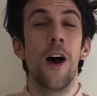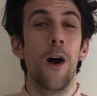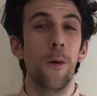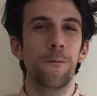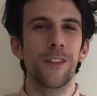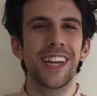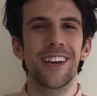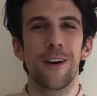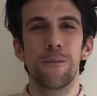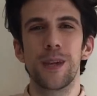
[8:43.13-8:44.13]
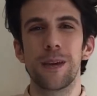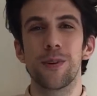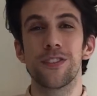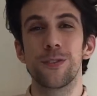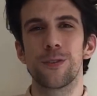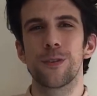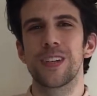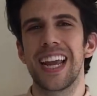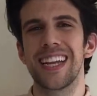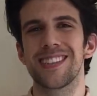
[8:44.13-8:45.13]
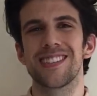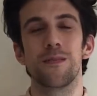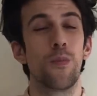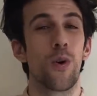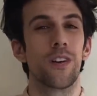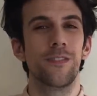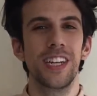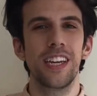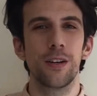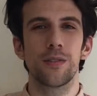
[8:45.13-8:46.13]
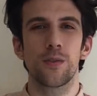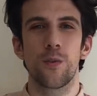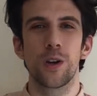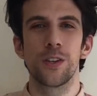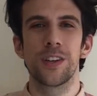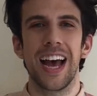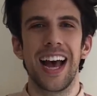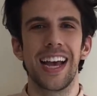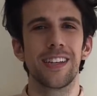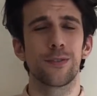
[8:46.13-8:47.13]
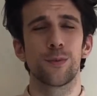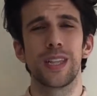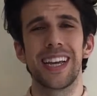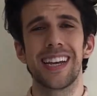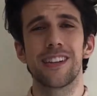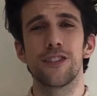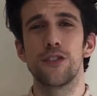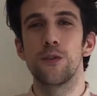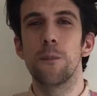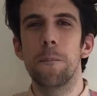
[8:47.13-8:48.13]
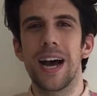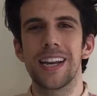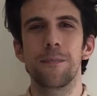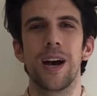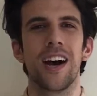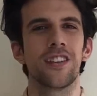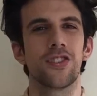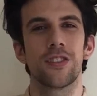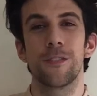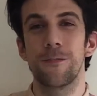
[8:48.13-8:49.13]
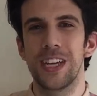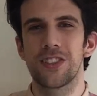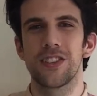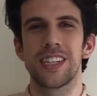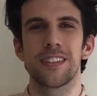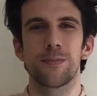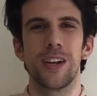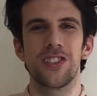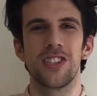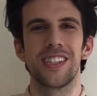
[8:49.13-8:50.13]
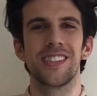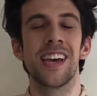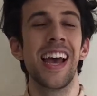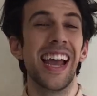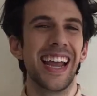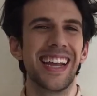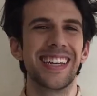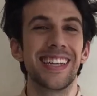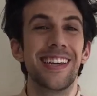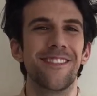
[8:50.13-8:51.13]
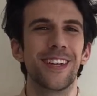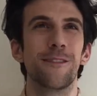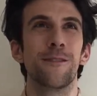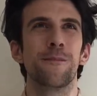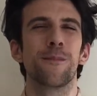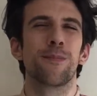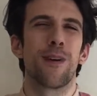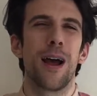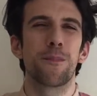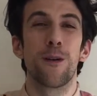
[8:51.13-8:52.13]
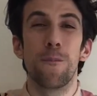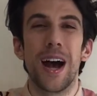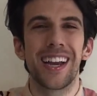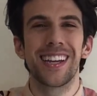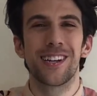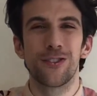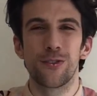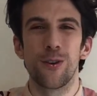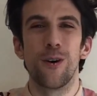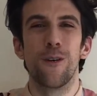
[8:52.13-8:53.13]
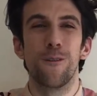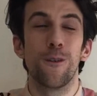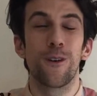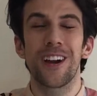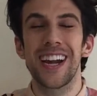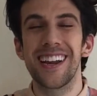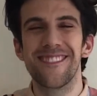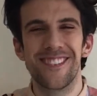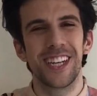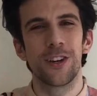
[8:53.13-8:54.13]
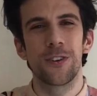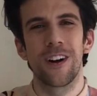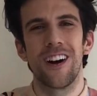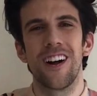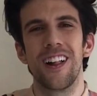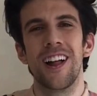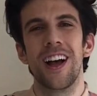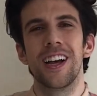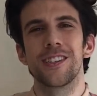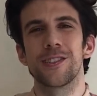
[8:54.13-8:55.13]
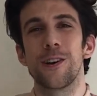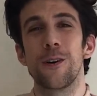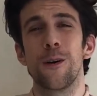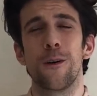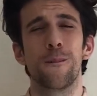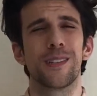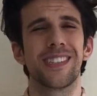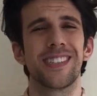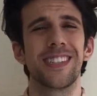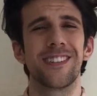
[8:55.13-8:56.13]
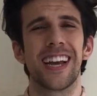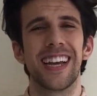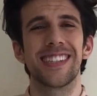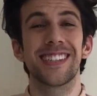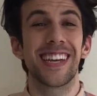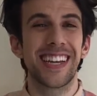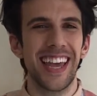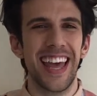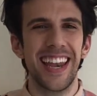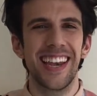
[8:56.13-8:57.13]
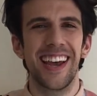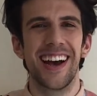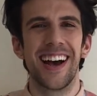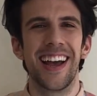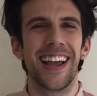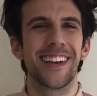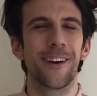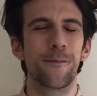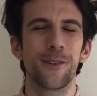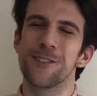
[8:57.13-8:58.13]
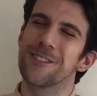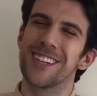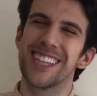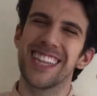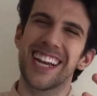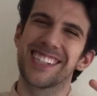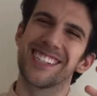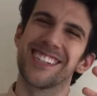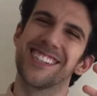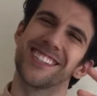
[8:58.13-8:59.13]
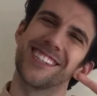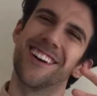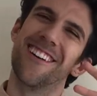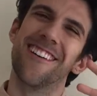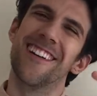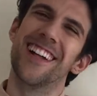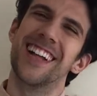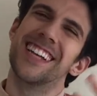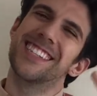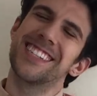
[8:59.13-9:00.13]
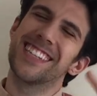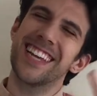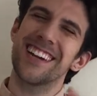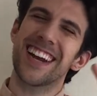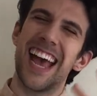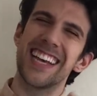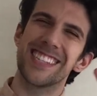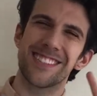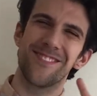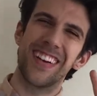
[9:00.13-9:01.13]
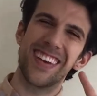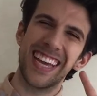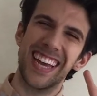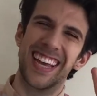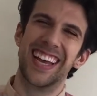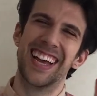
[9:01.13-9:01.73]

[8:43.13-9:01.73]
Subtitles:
Hopefully I'll be able to create some more videos for you guys relating to body posture, facial expressions, and even proper body control for a video call. So hope to see you guys again and hope you enjoyed the lecture. So see you later, guys. Bye-bye.